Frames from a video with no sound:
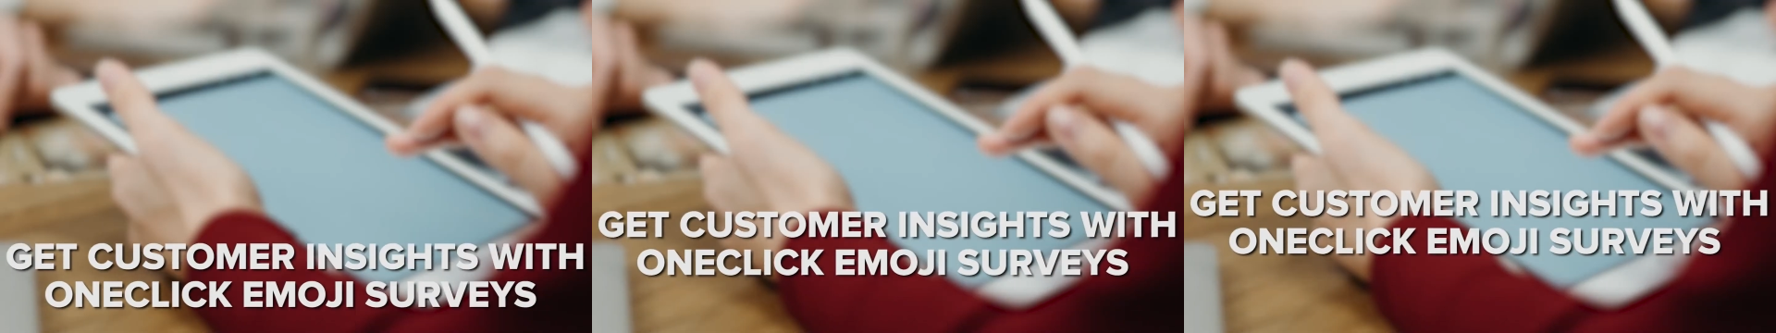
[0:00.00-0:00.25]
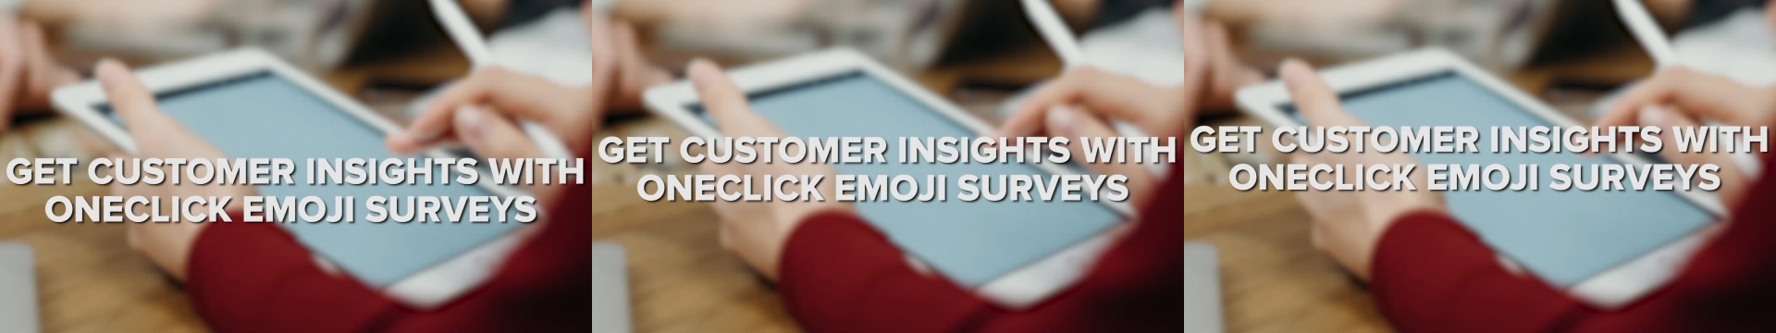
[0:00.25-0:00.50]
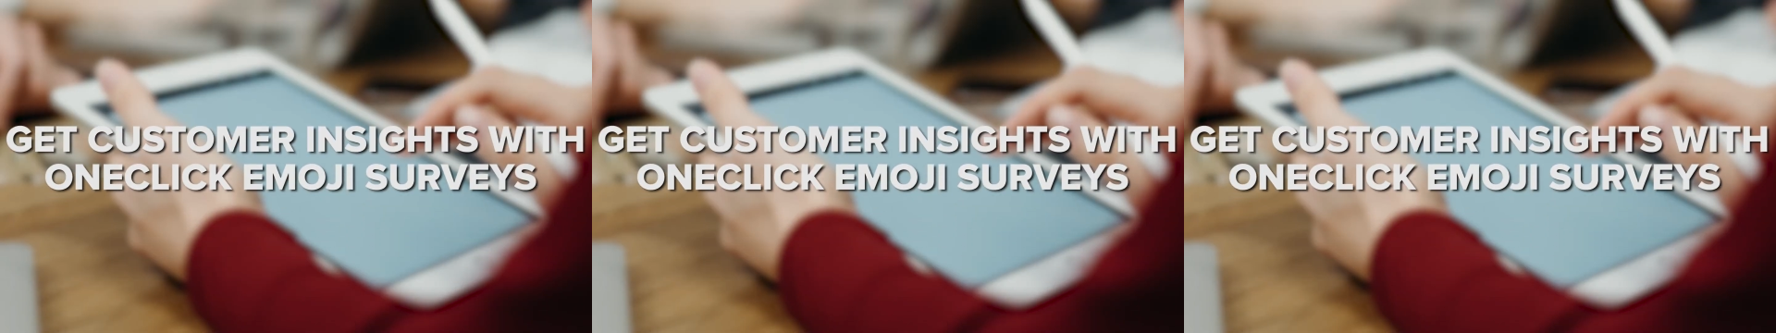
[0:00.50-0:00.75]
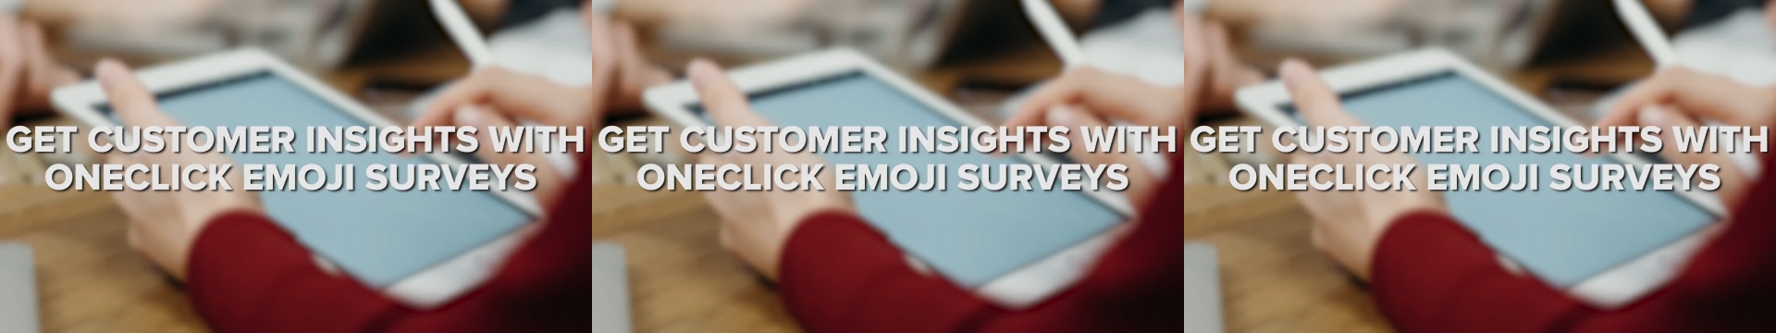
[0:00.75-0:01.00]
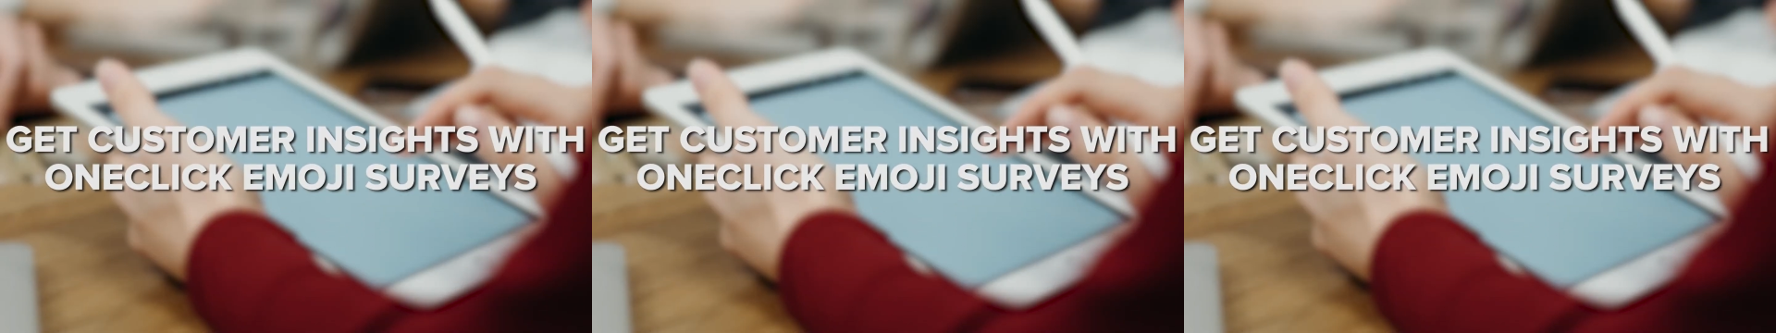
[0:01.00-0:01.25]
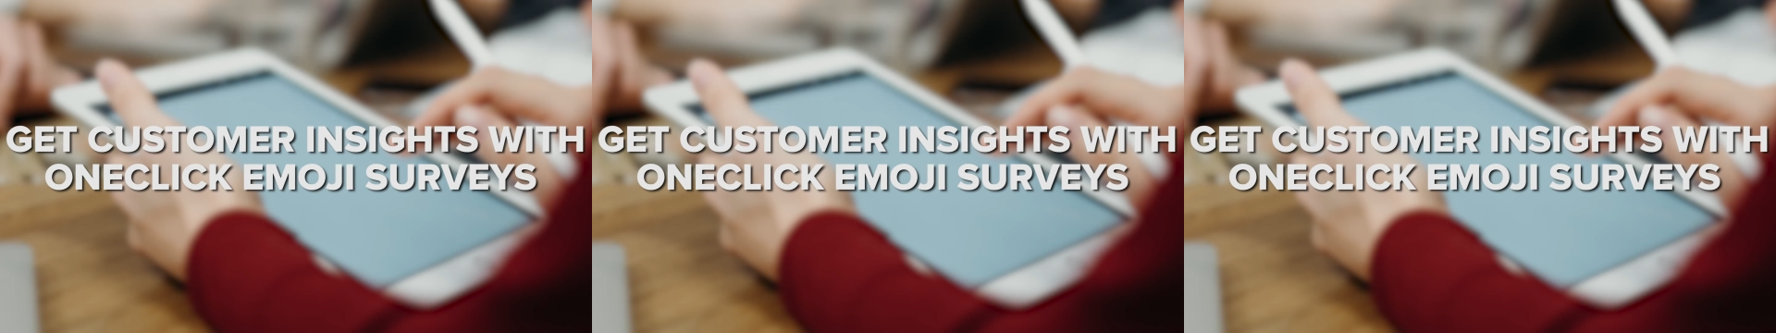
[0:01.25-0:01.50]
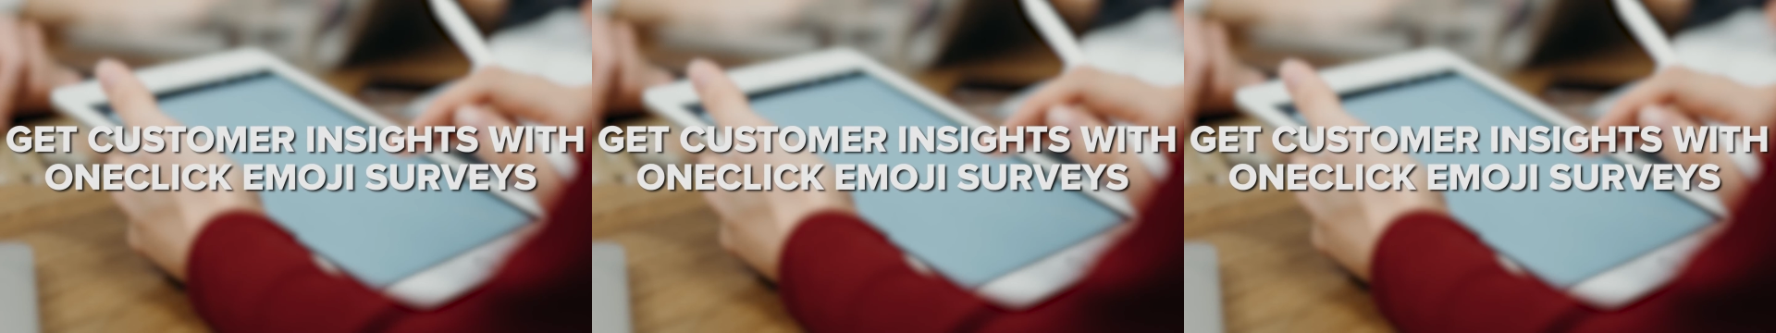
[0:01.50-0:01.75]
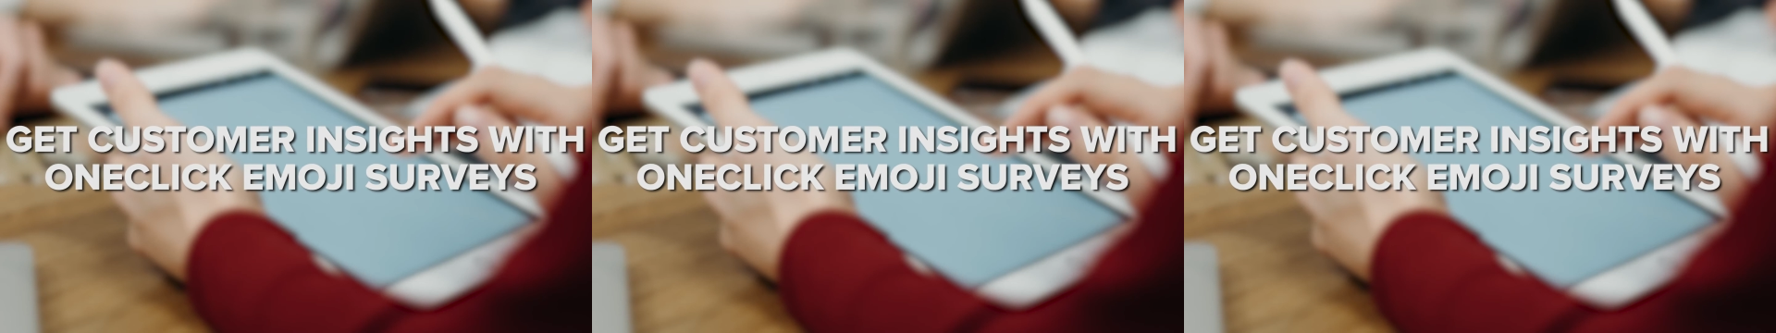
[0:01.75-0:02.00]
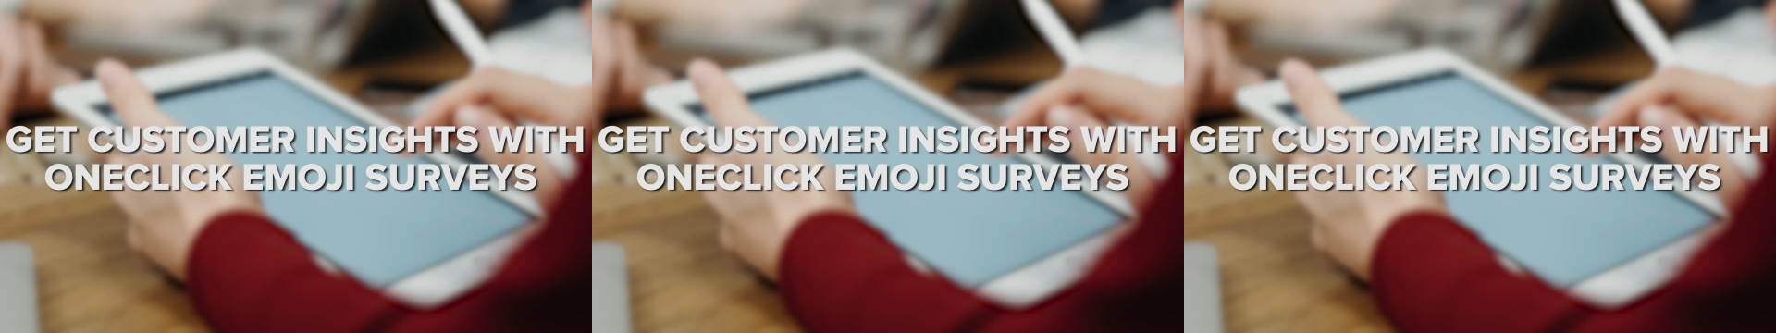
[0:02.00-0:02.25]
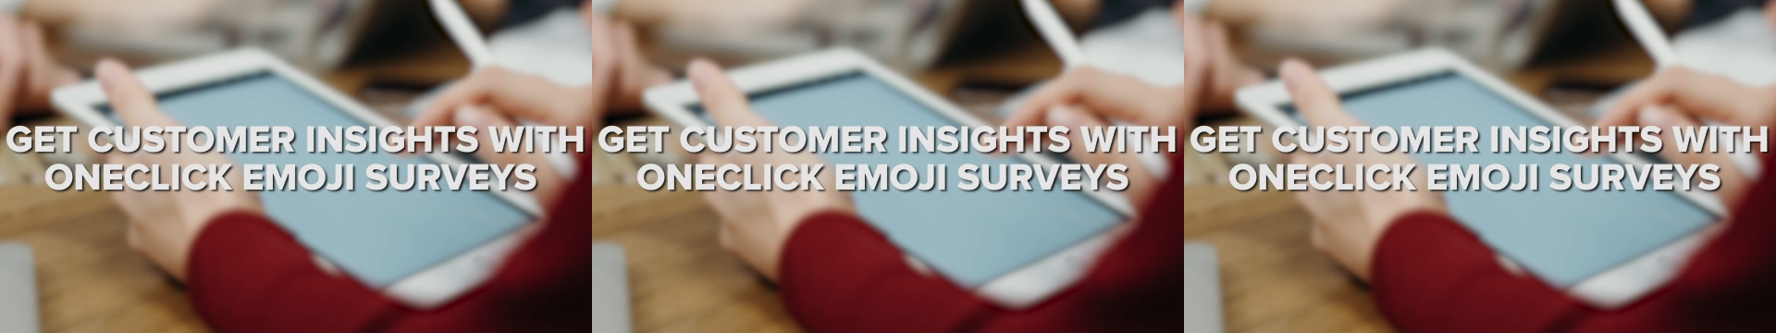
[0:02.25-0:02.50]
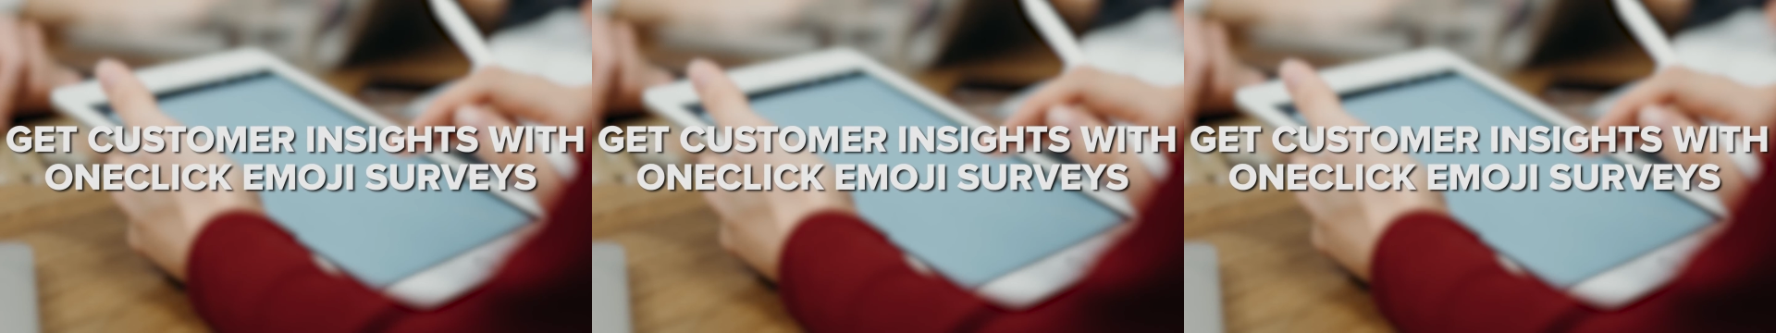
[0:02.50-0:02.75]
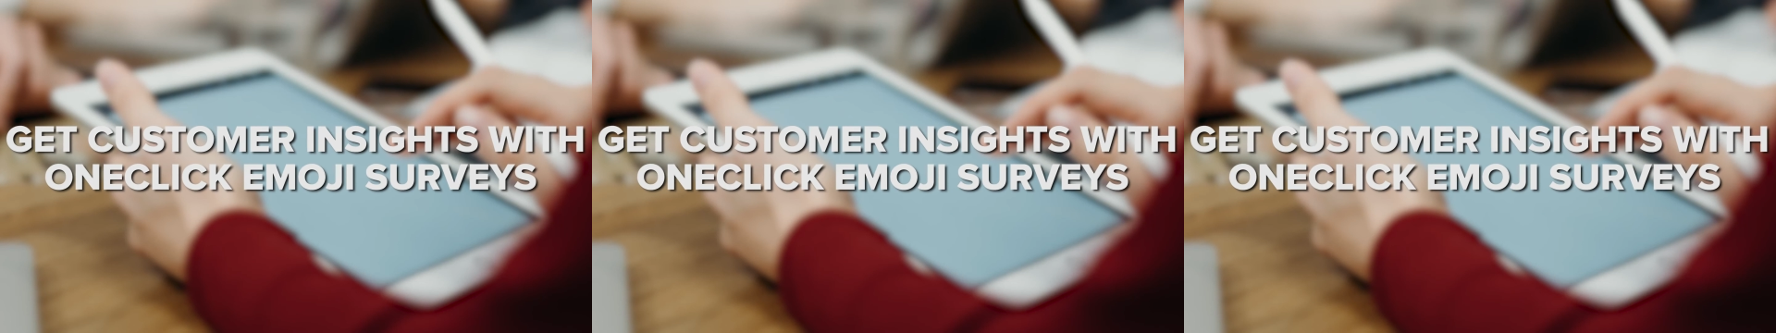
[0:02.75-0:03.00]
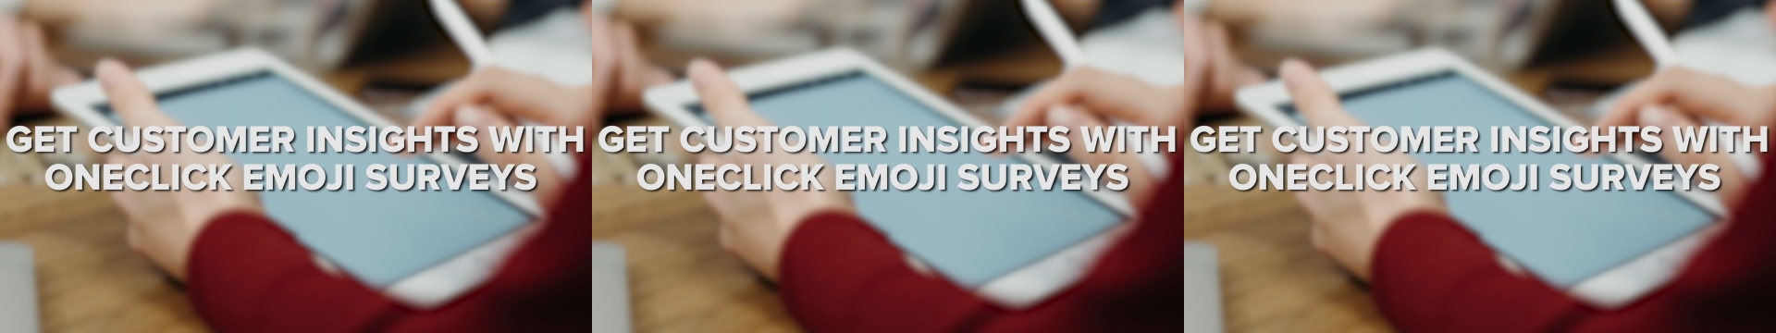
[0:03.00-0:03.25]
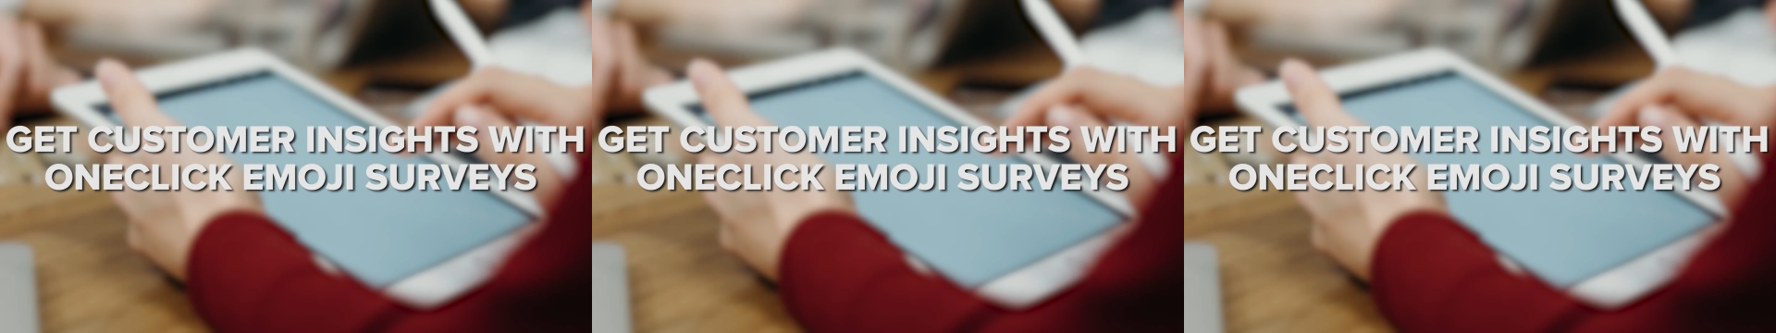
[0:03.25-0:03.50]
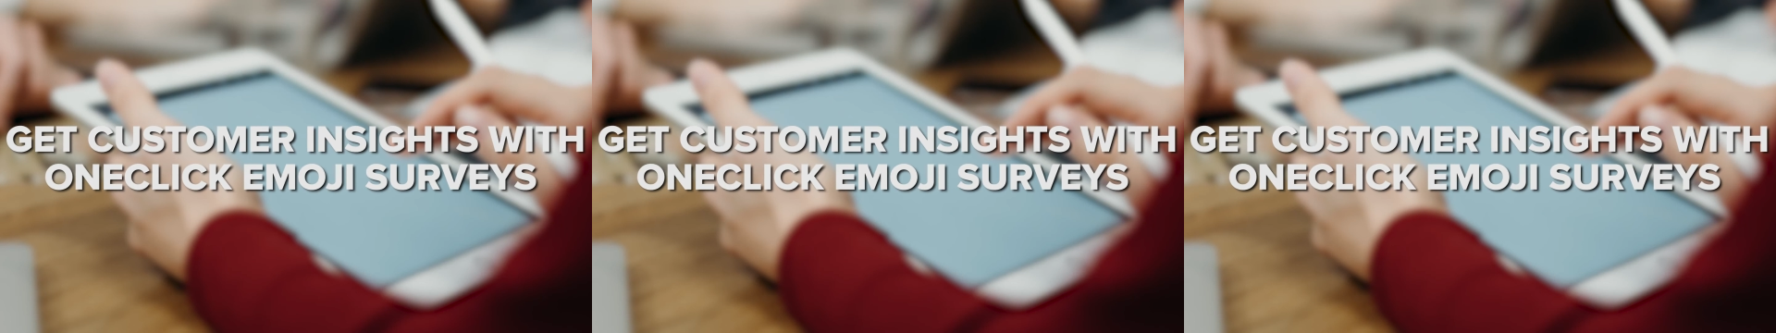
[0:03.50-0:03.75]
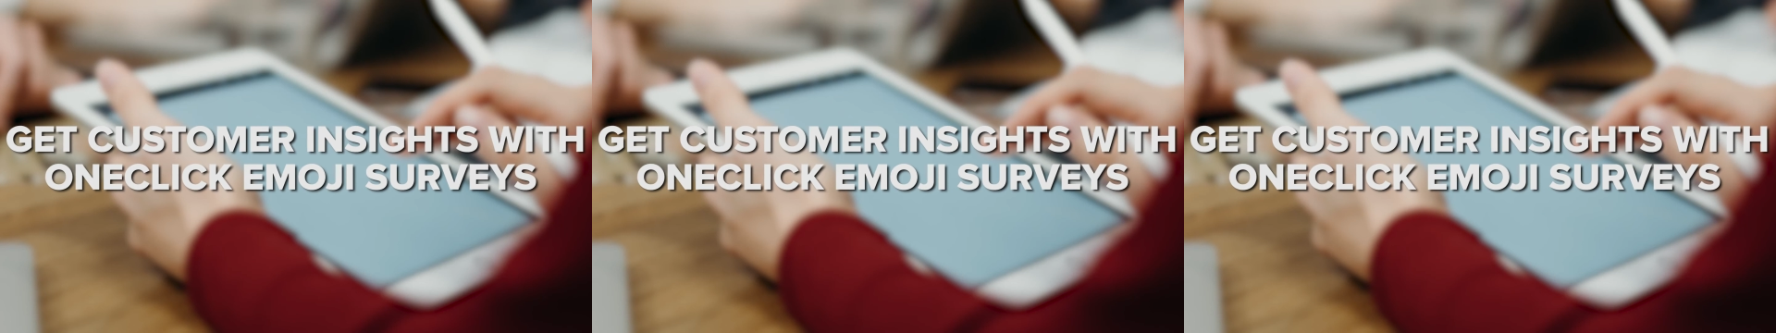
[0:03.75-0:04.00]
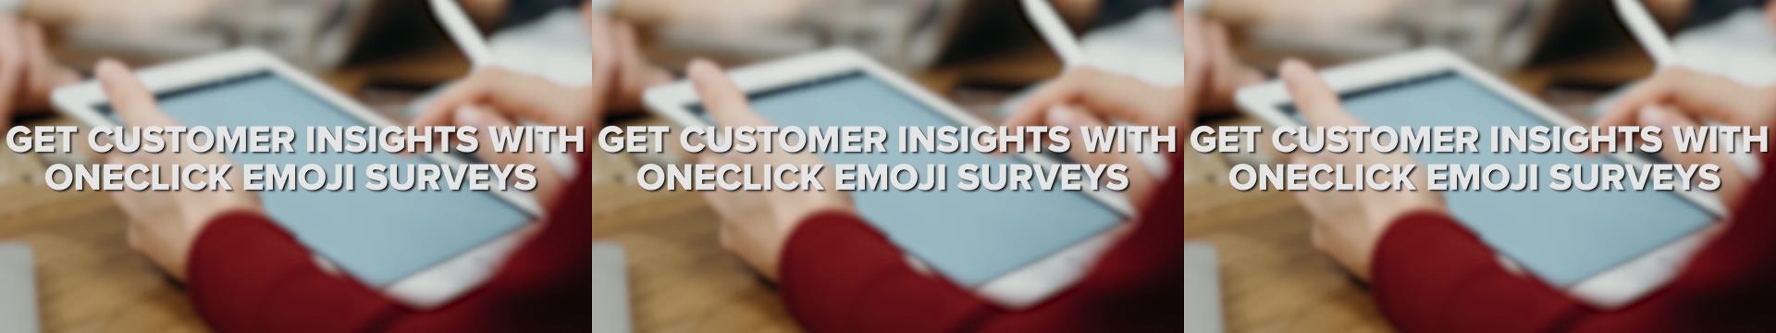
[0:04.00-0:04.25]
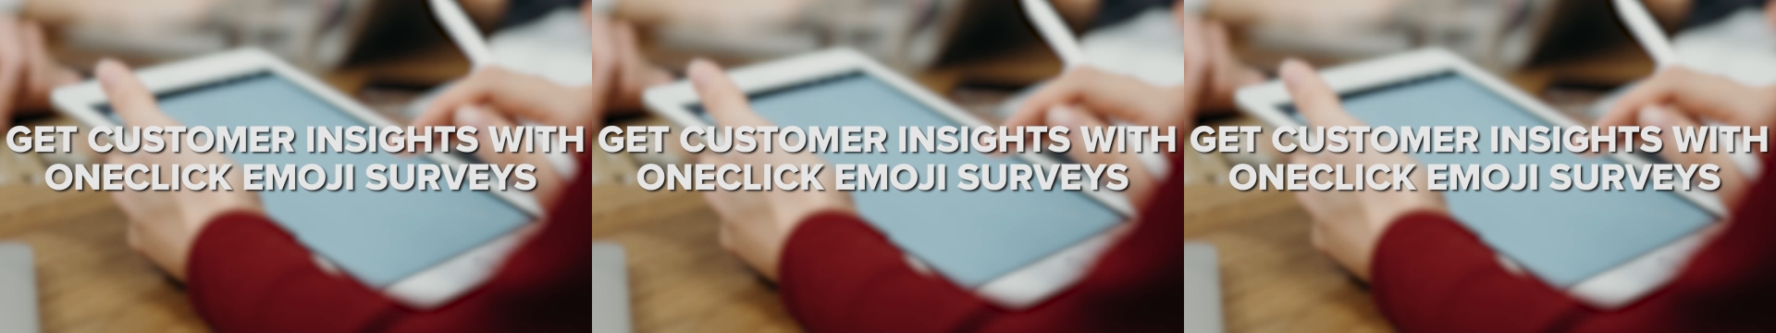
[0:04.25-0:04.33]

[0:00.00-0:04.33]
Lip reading: (no speaker visible)